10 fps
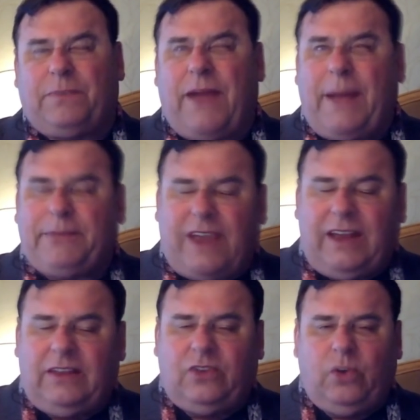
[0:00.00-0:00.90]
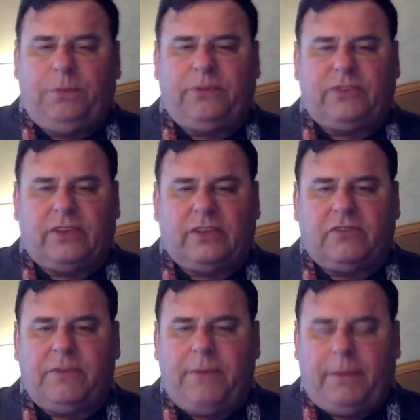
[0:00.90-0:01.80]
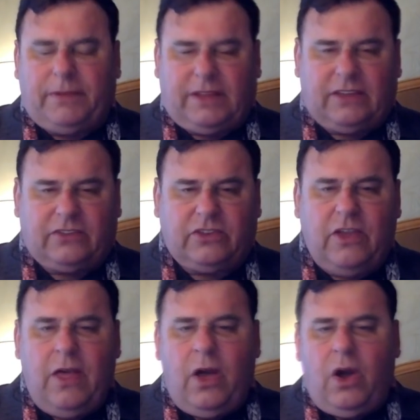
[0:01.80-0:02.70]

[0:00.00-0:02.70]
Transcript: perhaps 82% of Republicans